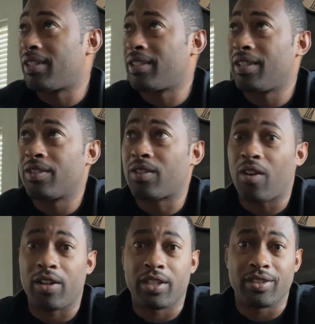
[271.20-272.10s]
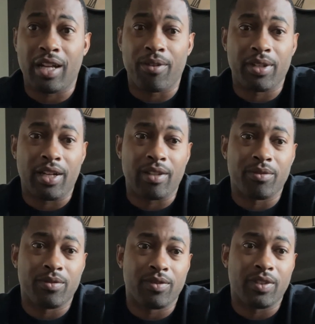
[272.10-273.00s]
it's hard because now we got
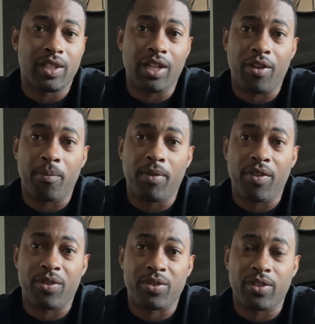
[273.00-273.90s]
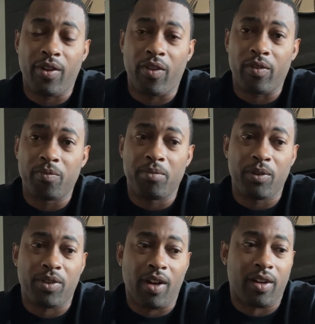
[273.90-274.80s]
another month or so to be
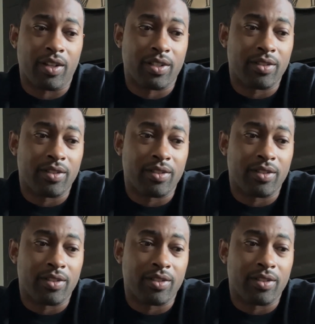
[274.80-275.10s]
without our